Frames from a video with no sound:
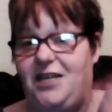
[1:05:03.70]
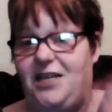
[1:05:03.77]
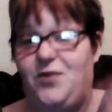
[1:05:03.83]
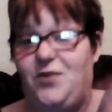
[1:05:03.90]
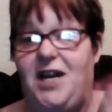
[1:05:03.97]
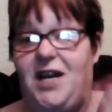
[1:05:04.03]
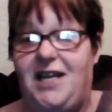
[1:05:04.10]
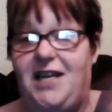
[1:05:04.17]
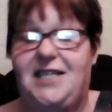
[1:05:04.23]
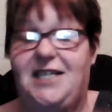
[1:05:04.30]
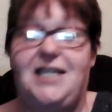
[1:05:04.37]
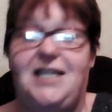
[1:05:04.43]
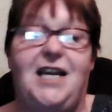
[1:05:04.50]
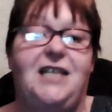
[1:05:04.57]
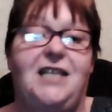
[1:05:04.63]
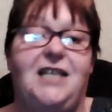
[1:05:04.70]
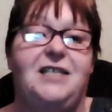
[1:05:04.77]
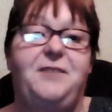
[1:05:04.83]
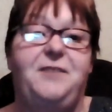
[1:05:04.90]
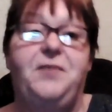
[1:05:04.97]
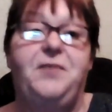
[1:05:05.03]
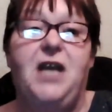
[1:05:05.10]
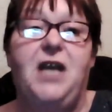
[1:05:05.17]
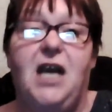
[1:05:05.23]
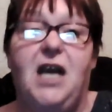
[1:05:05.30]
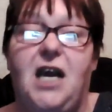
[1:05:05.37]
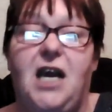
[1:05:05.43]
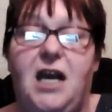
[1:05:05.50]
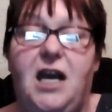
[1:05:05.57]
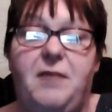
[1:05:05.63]
as well, Easy Days.
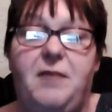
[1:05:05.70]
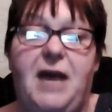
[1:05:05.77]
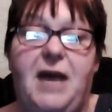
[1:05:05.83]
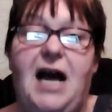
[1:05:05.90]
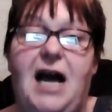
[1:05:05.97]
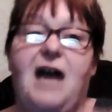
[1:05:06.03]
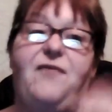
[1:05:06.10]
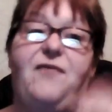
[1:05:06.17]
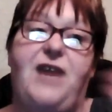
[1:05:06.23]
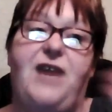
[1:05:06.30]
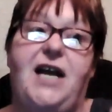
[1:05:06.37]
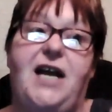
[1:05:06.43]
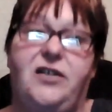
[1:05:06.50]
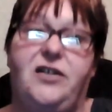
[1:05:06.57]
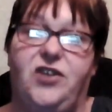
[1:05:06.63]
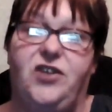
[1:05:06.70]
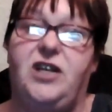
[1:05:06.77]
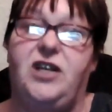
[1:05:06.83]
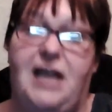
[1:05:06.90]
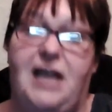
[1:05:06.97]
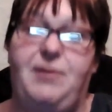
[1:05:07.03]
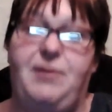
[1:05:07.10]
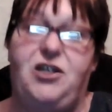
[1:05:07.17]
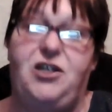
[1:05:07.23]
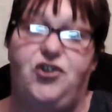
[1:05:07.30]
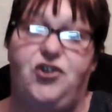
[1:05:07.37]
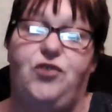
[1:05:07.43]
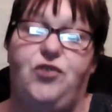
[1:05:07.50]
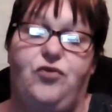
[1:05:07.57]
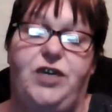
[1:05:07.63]
I find that lamb is
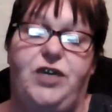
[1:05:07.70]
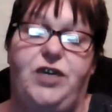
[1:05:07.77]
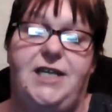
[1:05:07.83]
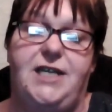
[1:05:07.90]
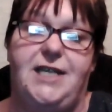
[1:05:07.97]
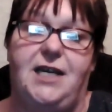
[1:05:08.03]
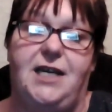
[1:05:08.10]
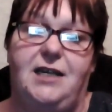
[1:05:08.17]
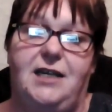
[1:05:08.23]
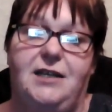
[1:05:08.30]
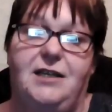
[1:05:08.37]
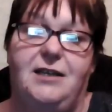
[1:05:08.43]
too greasy.